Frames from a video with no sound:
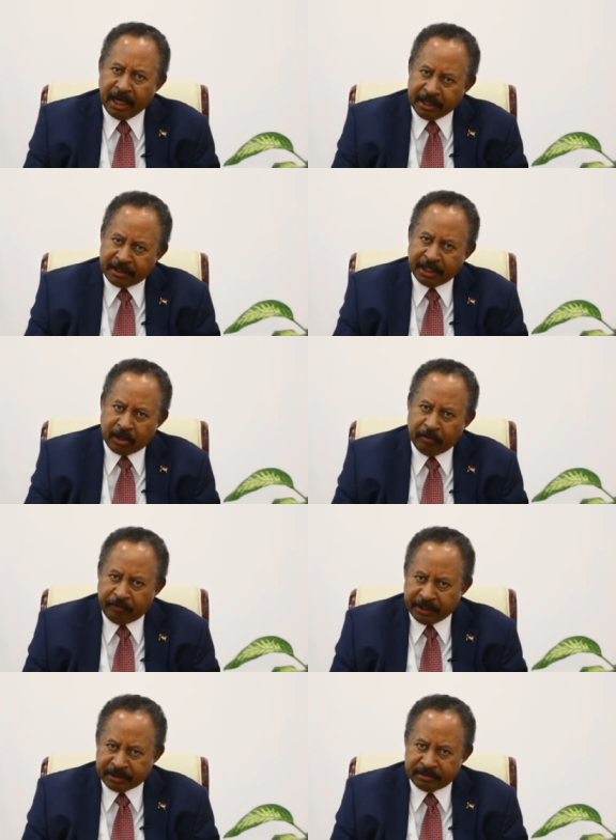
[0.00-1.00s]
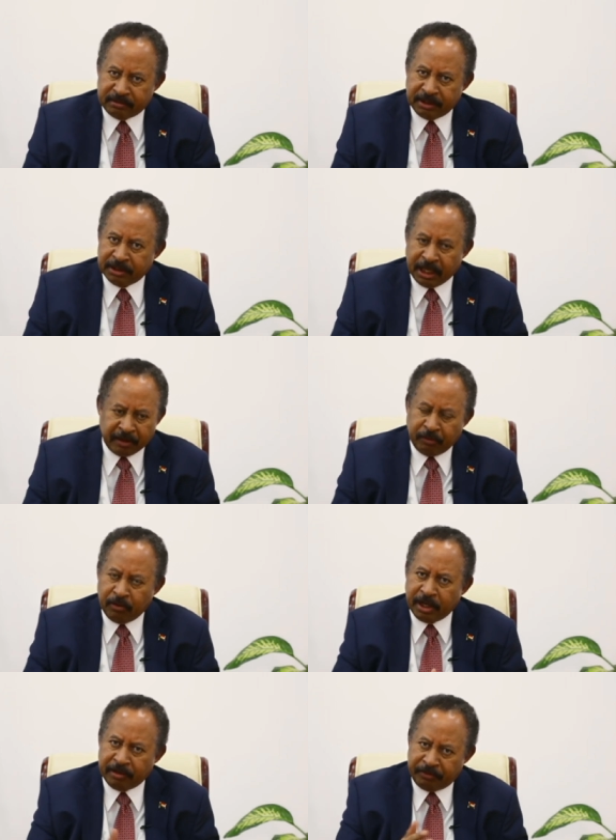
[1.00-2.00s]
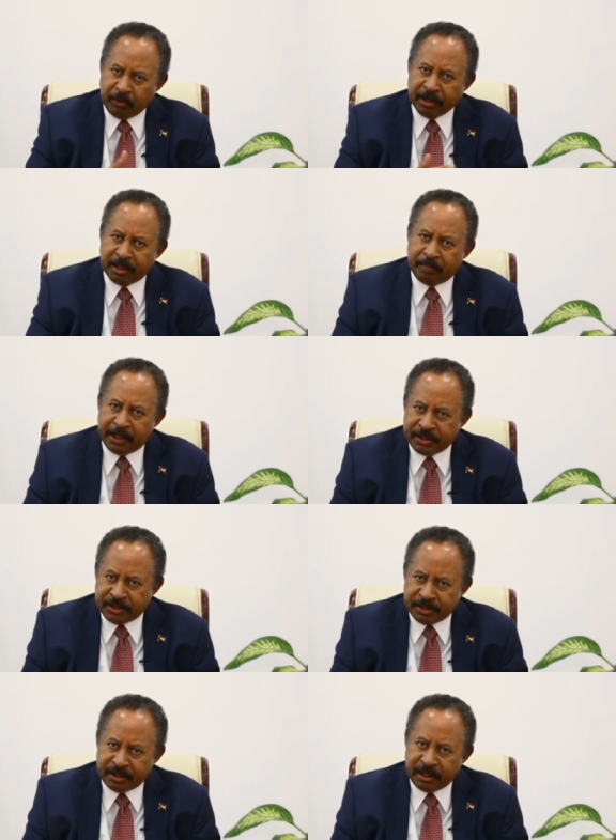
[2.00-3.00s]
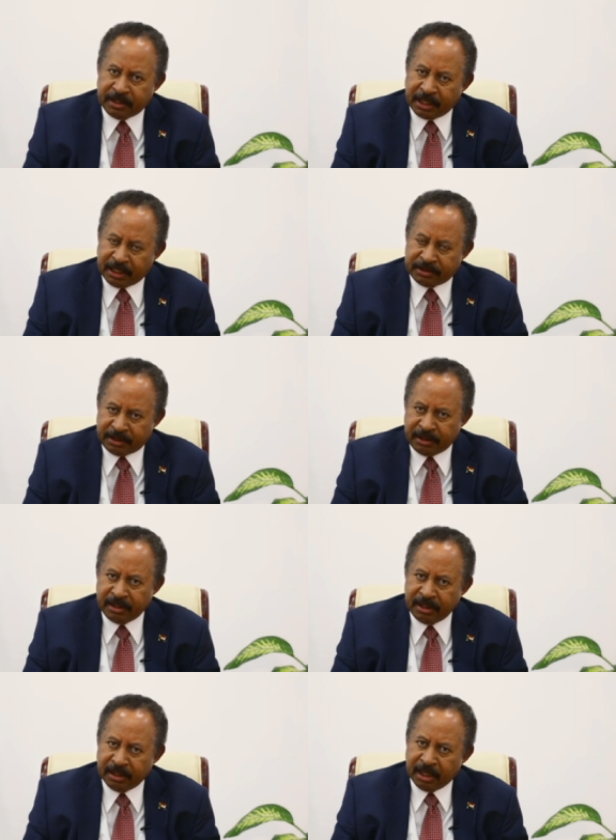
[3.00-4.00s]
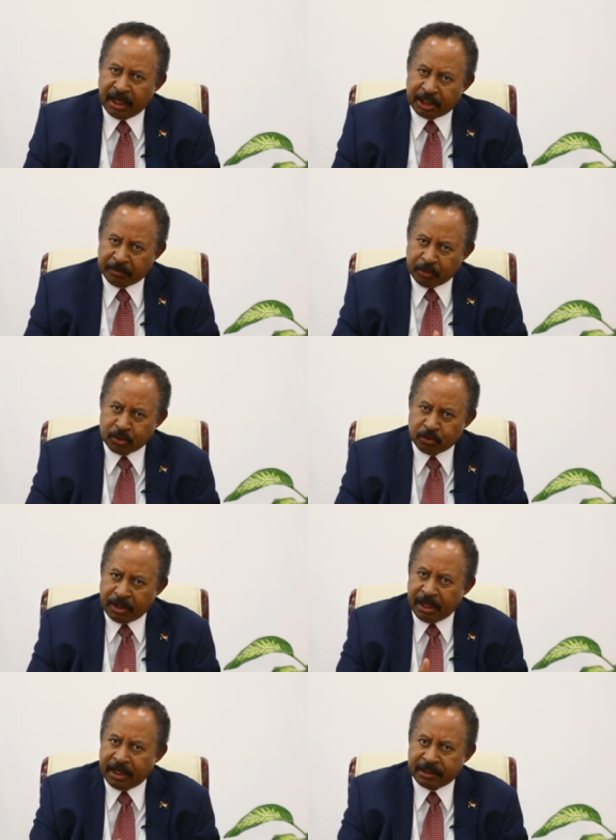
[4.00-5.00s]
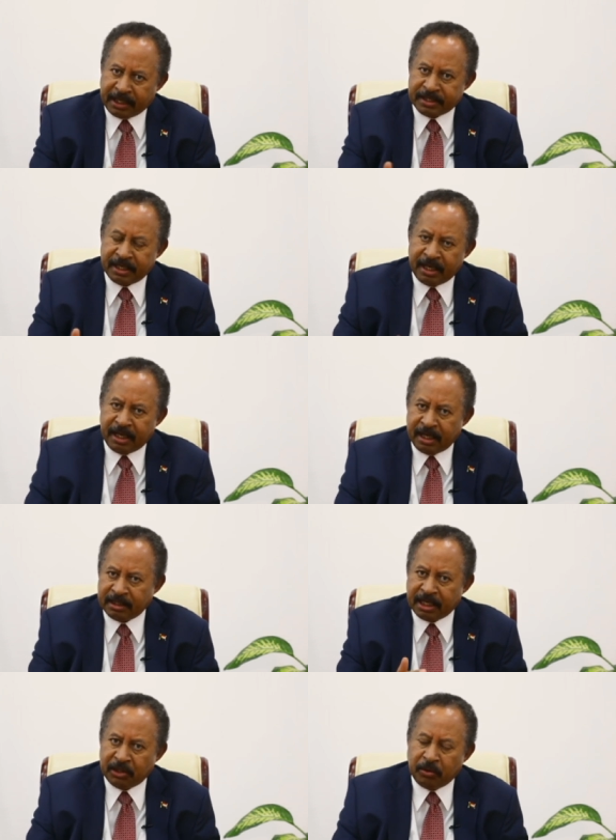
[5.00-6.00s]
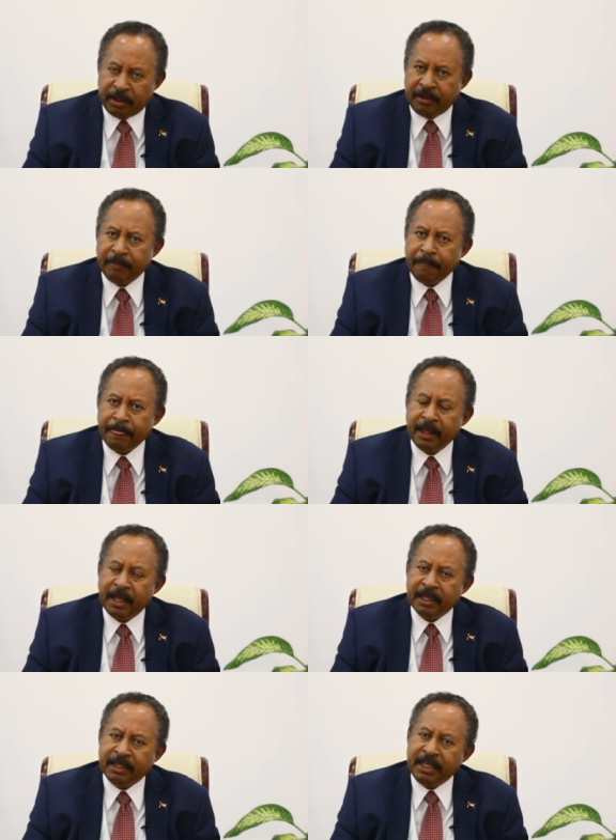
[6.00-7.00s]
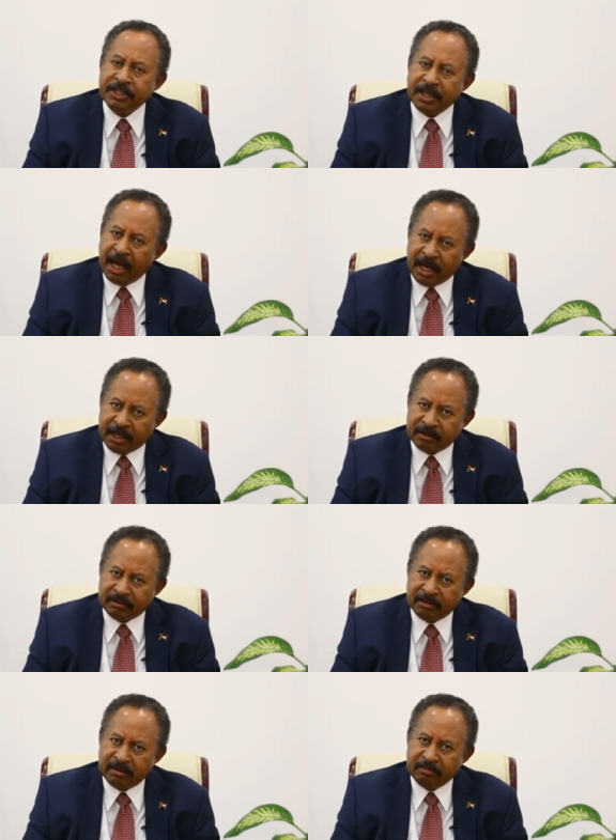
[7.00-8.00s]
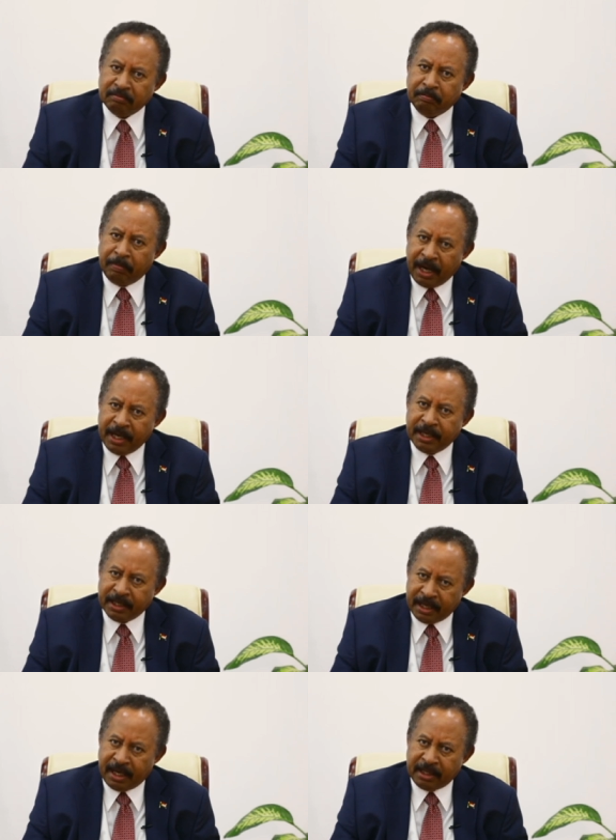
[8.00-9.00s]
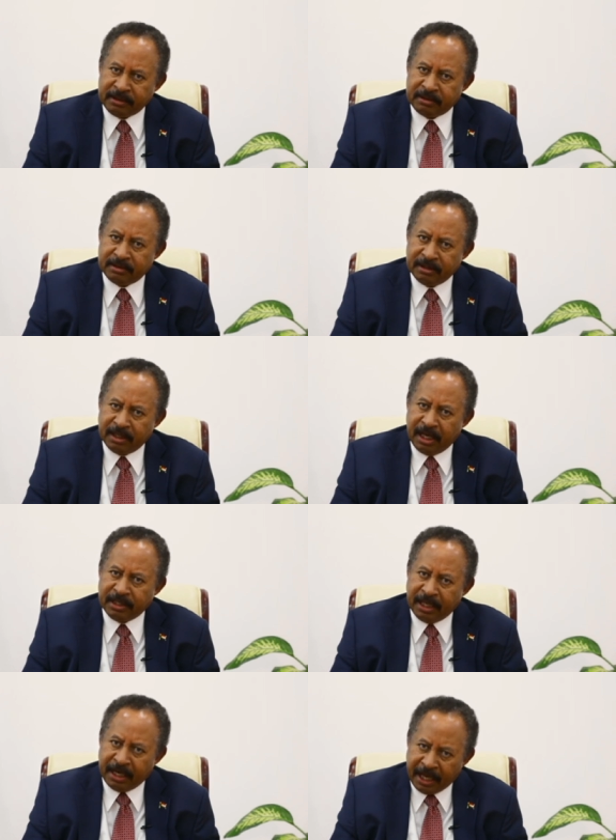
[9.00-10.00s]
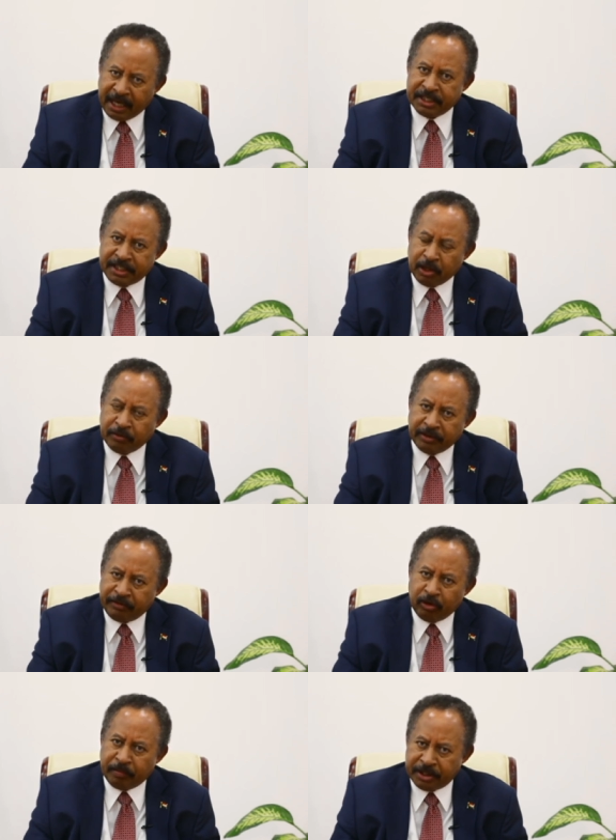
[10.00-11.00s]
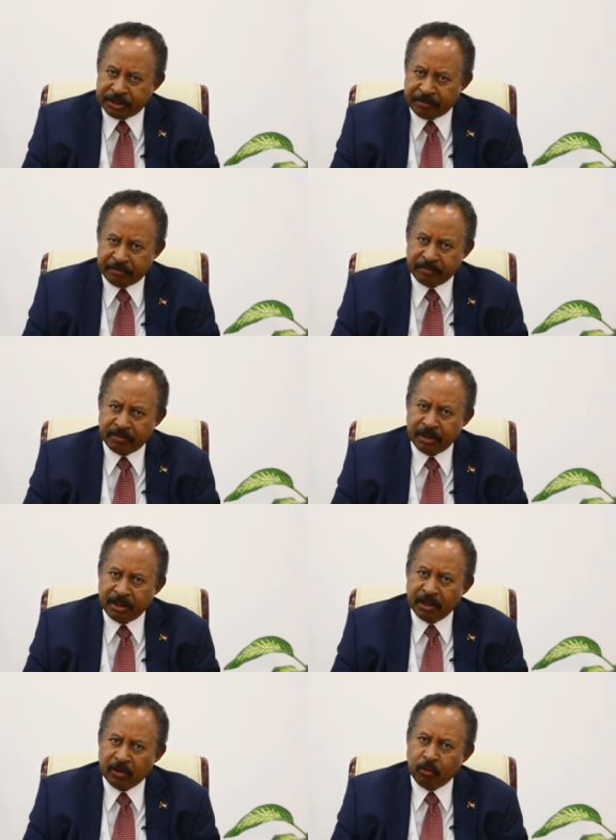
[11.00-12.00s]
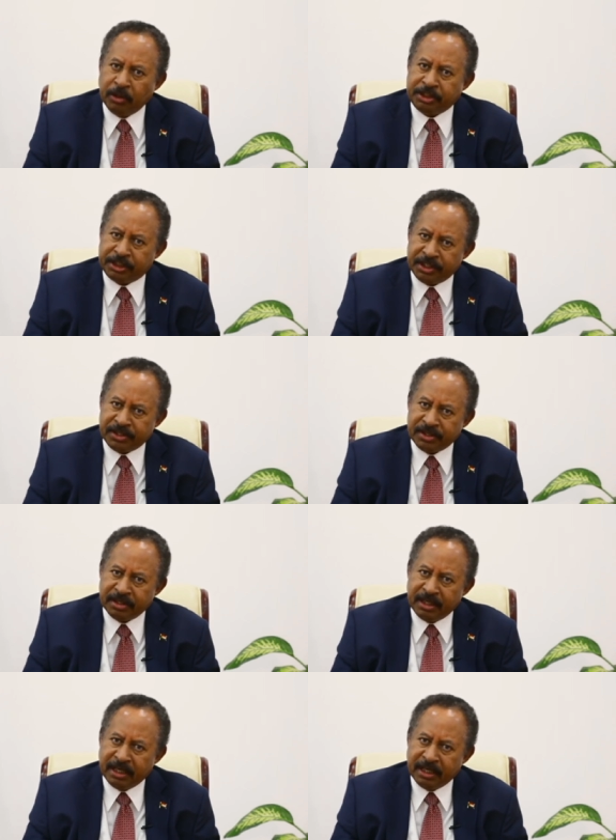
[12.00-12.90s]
ethnic conflict in Darfur and few other places in the country, like in Port Sudan, Kassala, and Kadugli, these are, by and large, the legacy of the former regime, which is